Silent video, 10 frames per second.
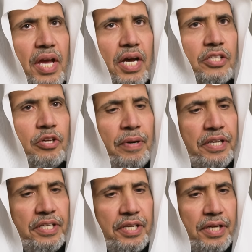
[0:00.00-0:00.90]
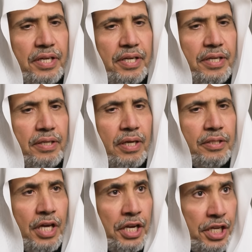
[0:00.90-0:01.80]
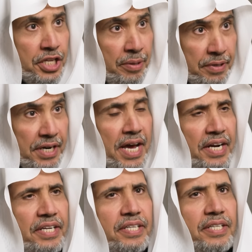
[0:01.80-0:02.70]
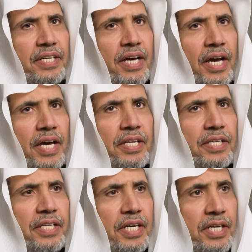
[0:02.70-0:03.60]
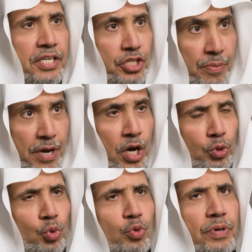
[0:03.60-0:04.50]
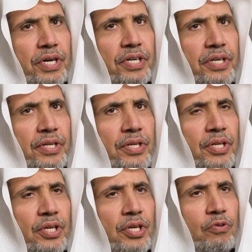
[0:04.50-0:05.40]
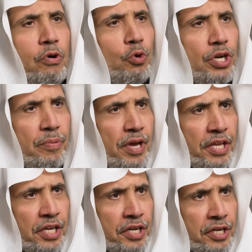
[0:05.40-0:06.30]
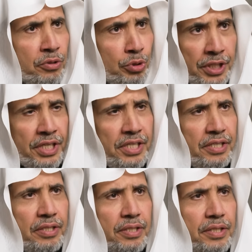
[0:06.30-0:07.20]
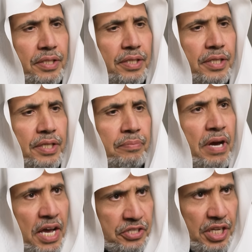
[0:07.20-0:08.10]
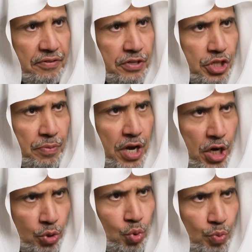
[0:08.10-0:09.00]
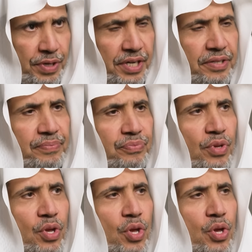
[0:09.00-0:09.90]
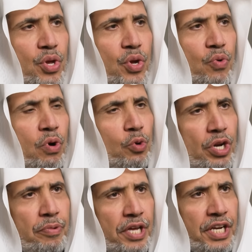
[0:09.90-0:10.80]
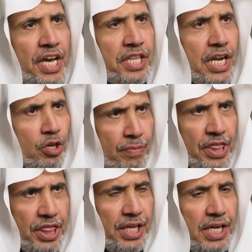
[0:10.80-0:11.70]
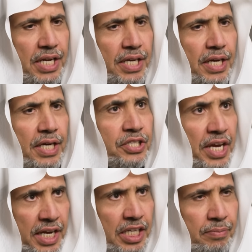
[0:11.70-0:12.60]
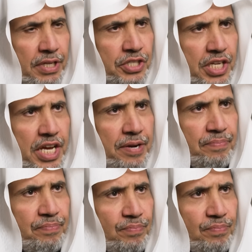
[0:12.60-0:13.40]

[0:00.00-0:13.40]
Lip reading: Of course, we have repeatedly talked about October 7th. We have said that we condemn what happened on October 7th. We have stated that this does not represent the teachings of Islam or the wisdom of Islam.